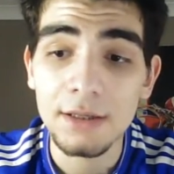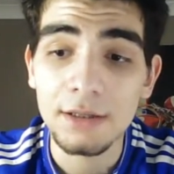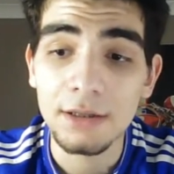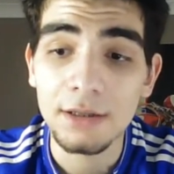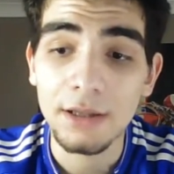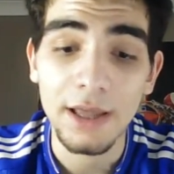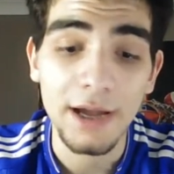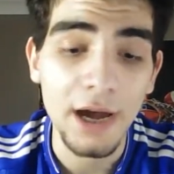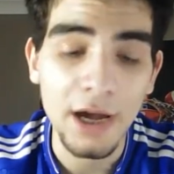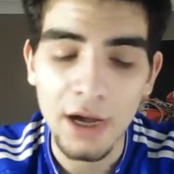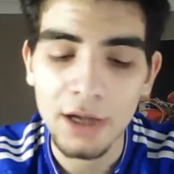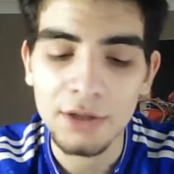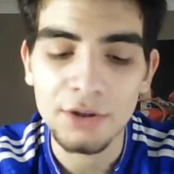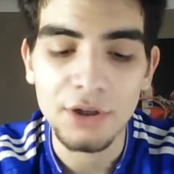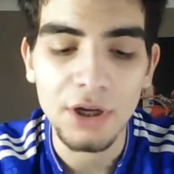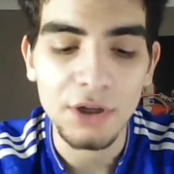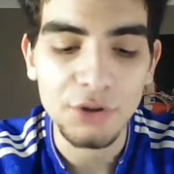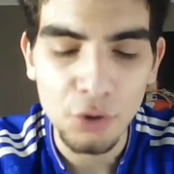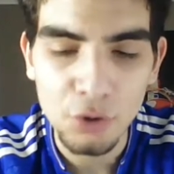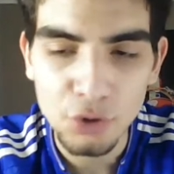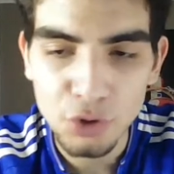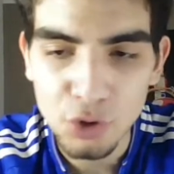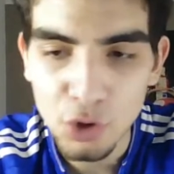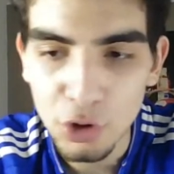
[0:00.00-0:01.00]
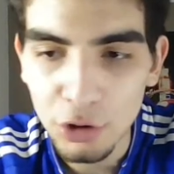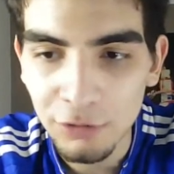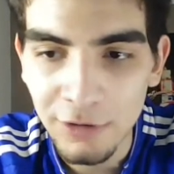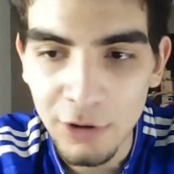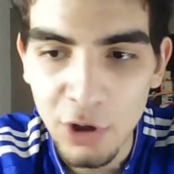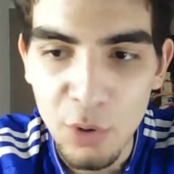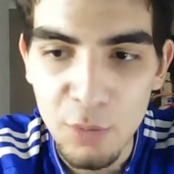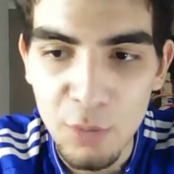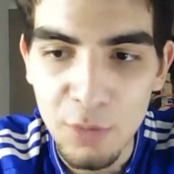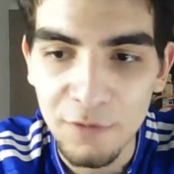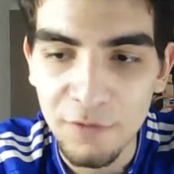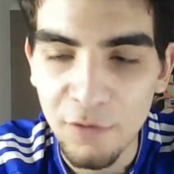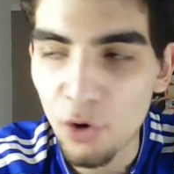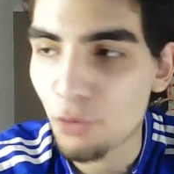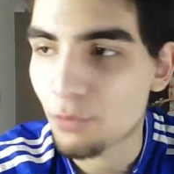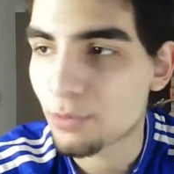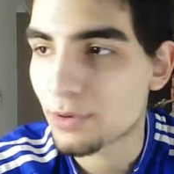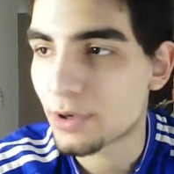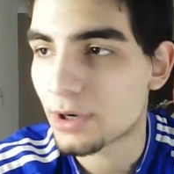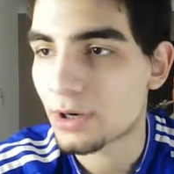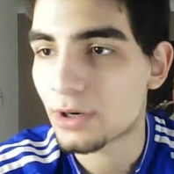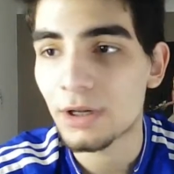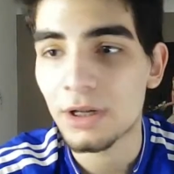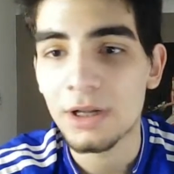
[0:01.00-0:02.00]
Like I don't tolerate
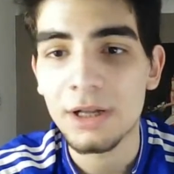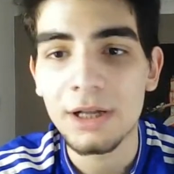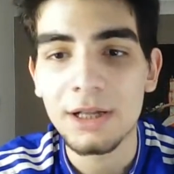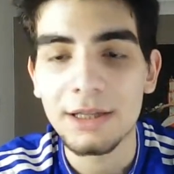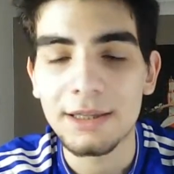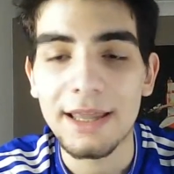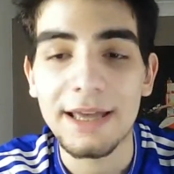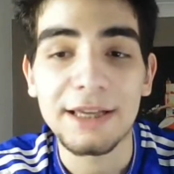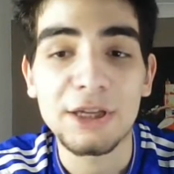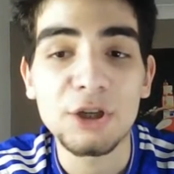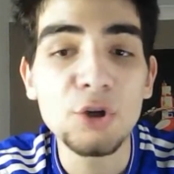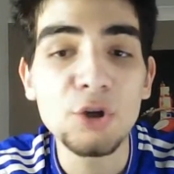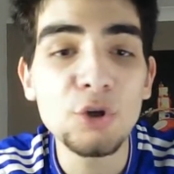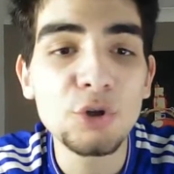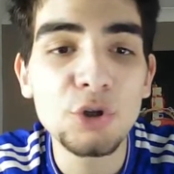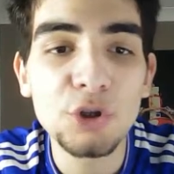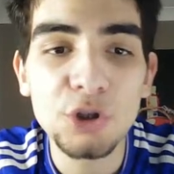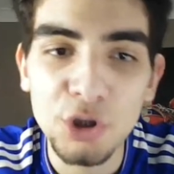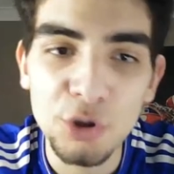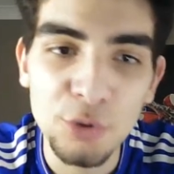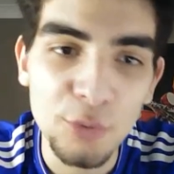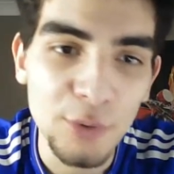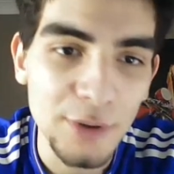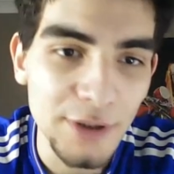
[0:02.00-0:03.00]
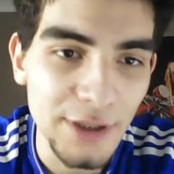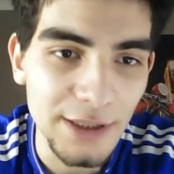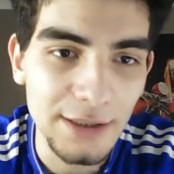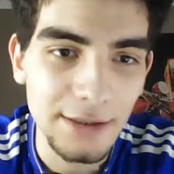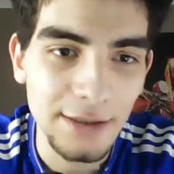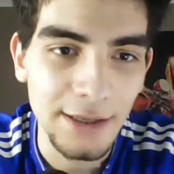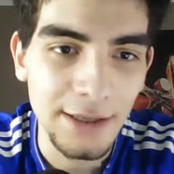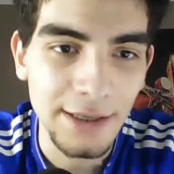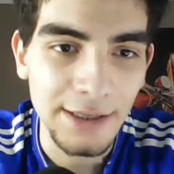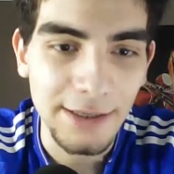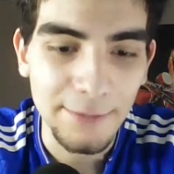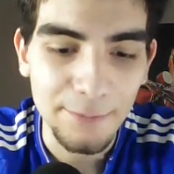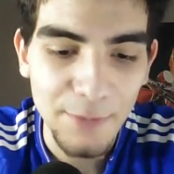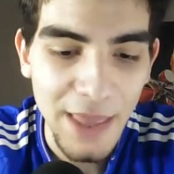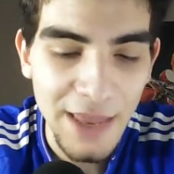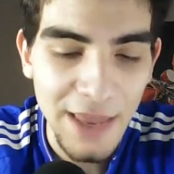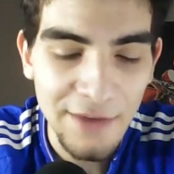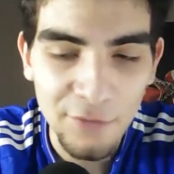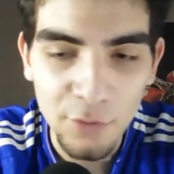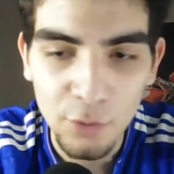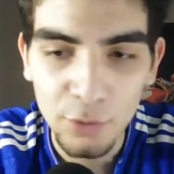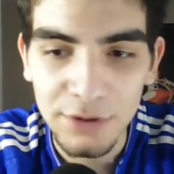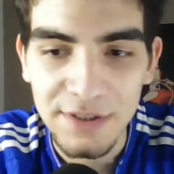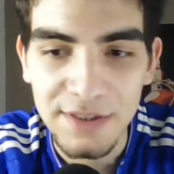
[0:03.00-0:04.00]
homophobia. Like you do you, innit? Like
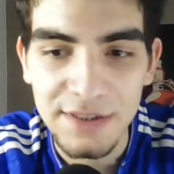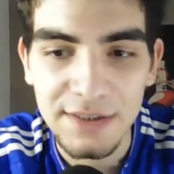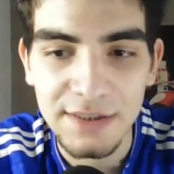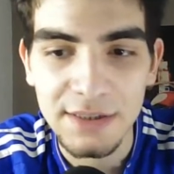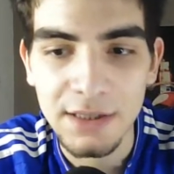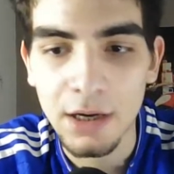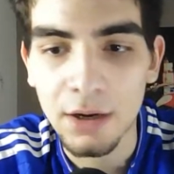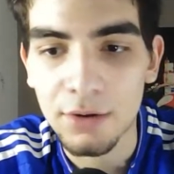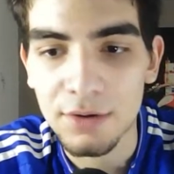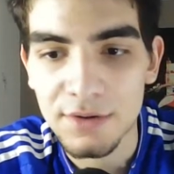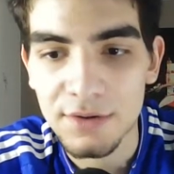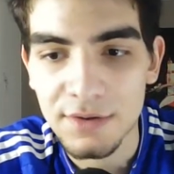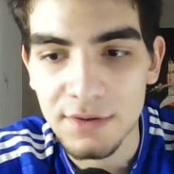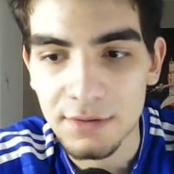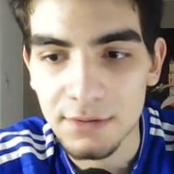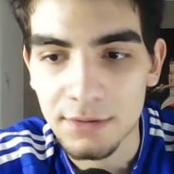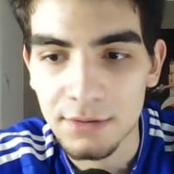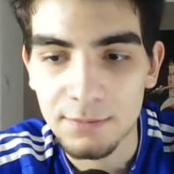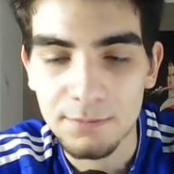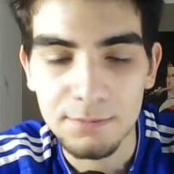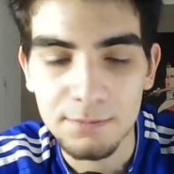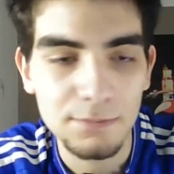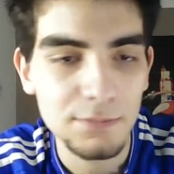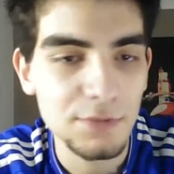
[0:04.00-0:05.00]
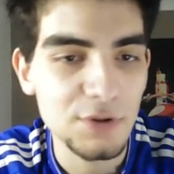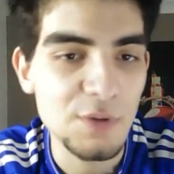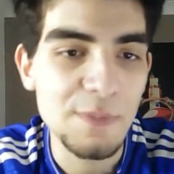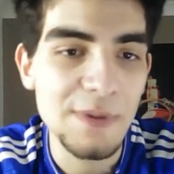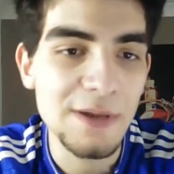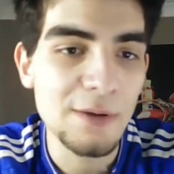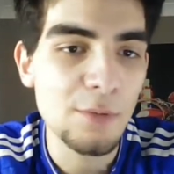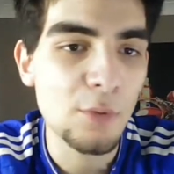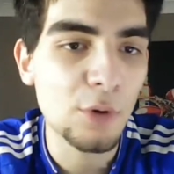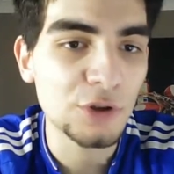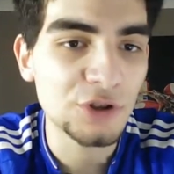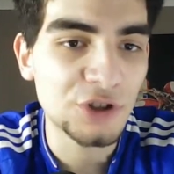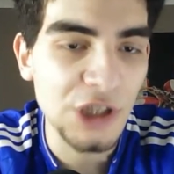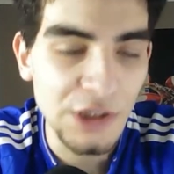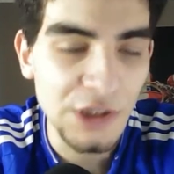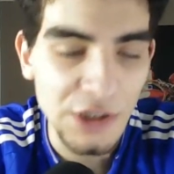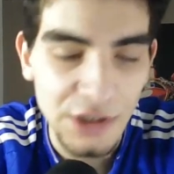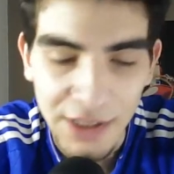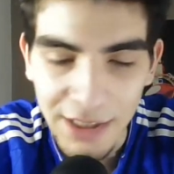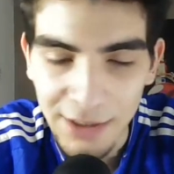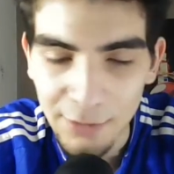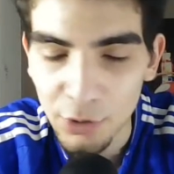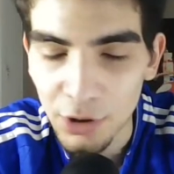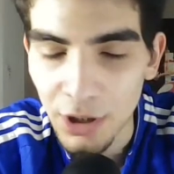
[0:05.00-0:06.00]
everyone is entitled to be what gender
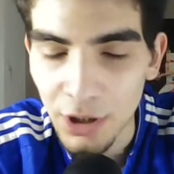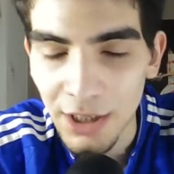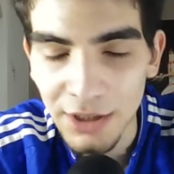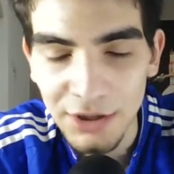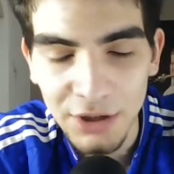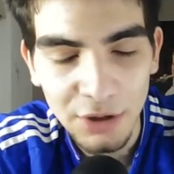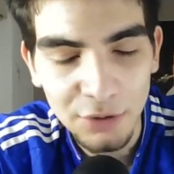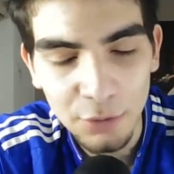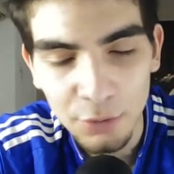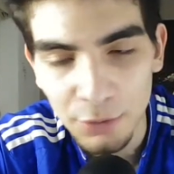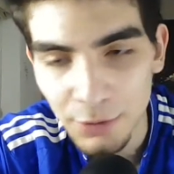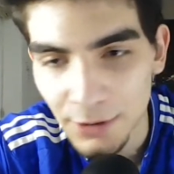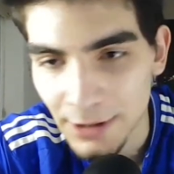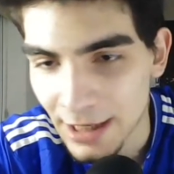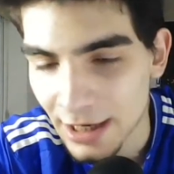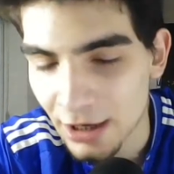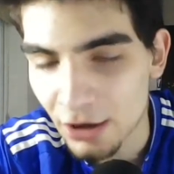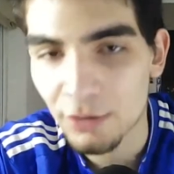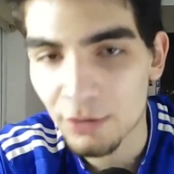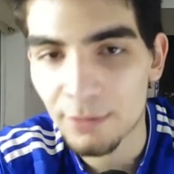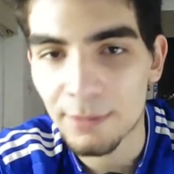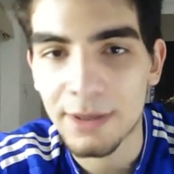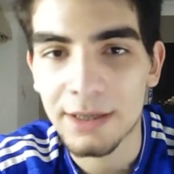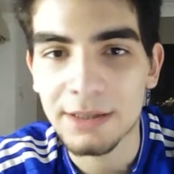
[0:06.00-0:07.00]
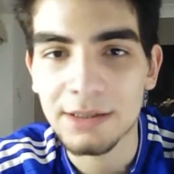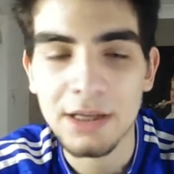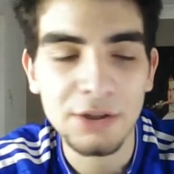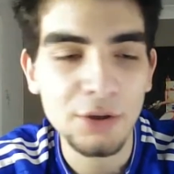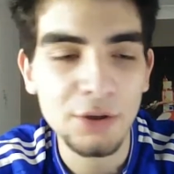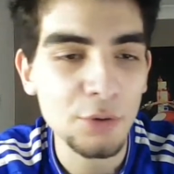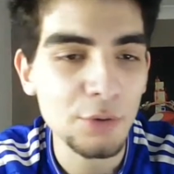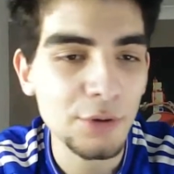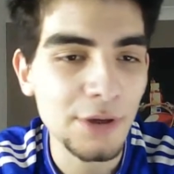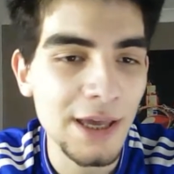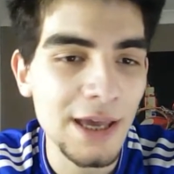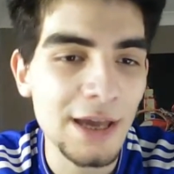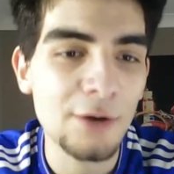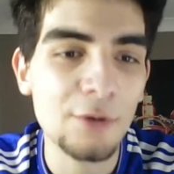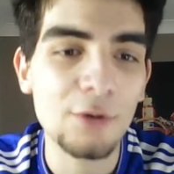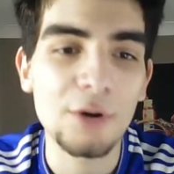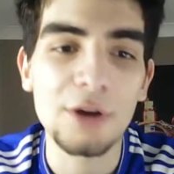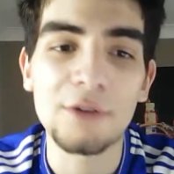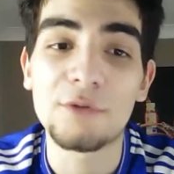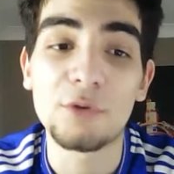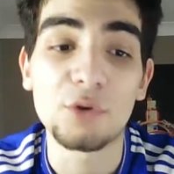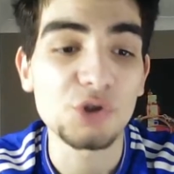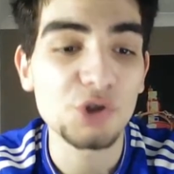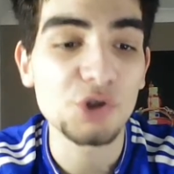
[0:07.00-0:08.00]
they want. I don't care, man. I don't care
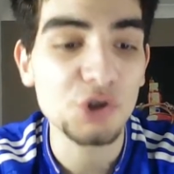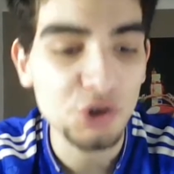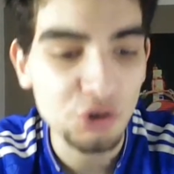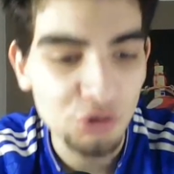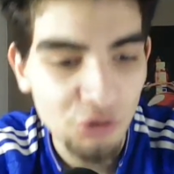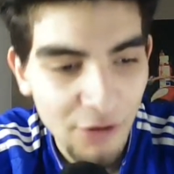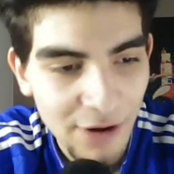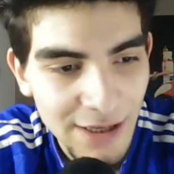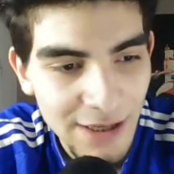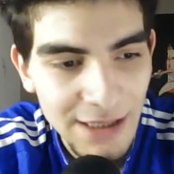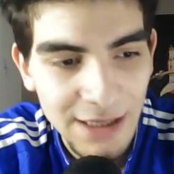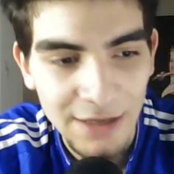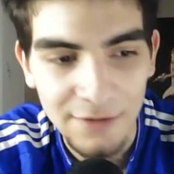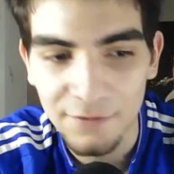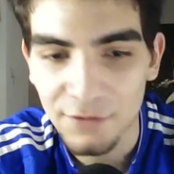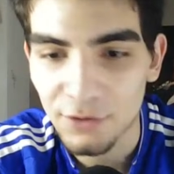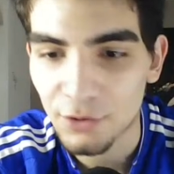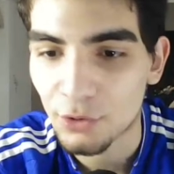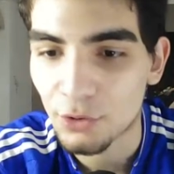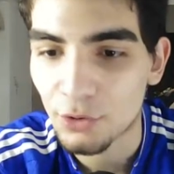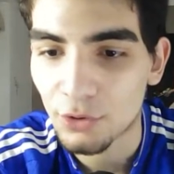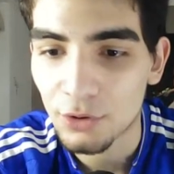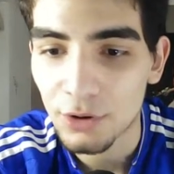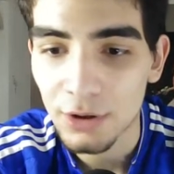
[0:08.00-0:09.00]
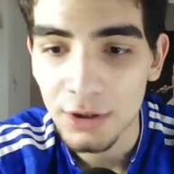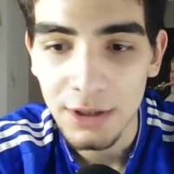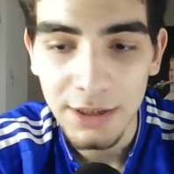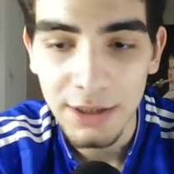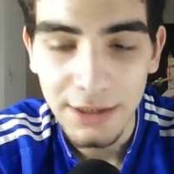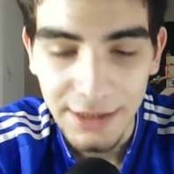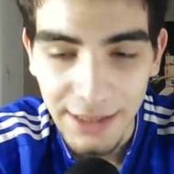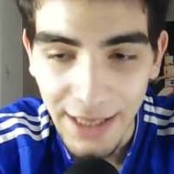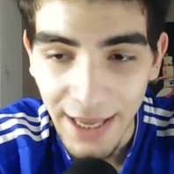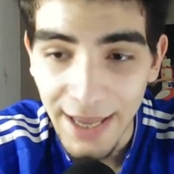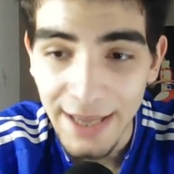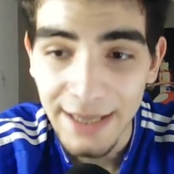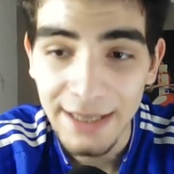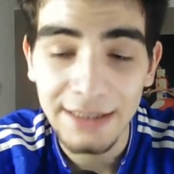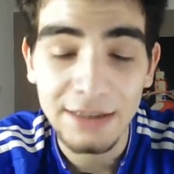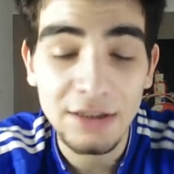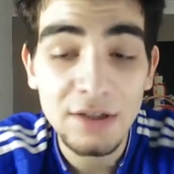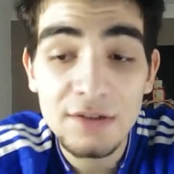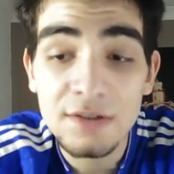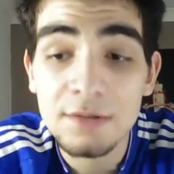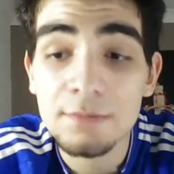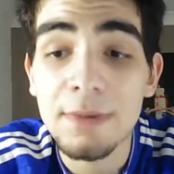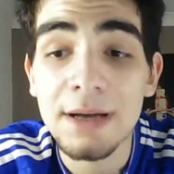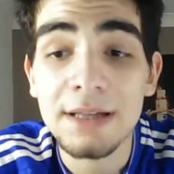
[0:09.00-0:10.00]
if you're straight, if you're gay. It
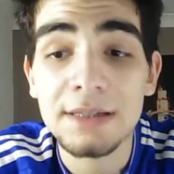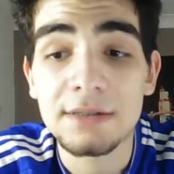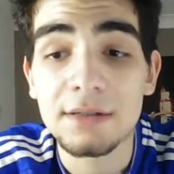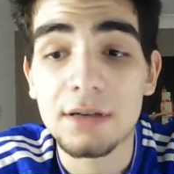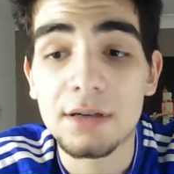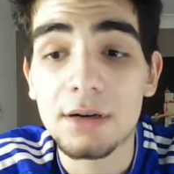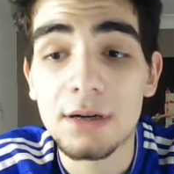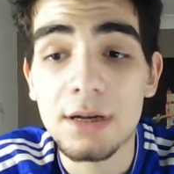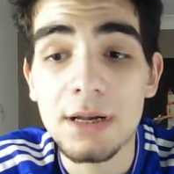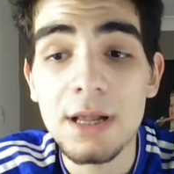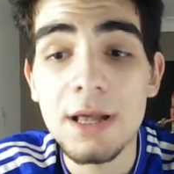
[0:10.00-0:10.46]
doesn't matter.